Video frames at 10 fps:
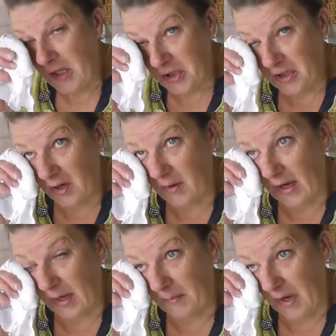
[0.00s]
Do you
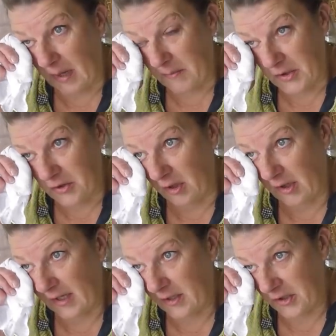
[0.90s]
know, I'm
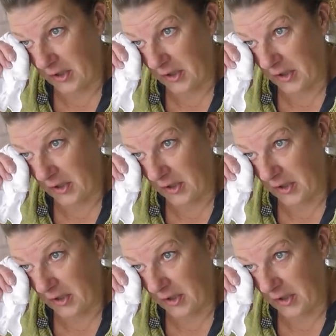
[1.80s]
struggling